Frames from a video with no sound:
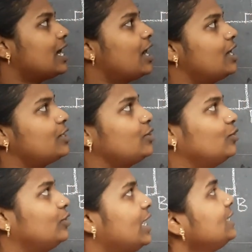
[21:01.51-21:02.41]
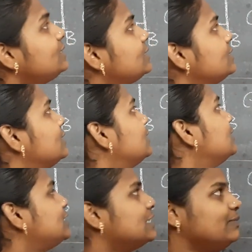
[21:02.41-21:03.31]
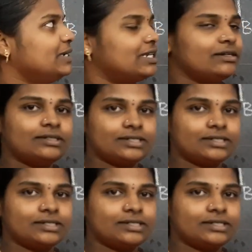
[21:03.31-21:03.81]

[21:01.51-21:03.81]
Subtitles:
are known as similar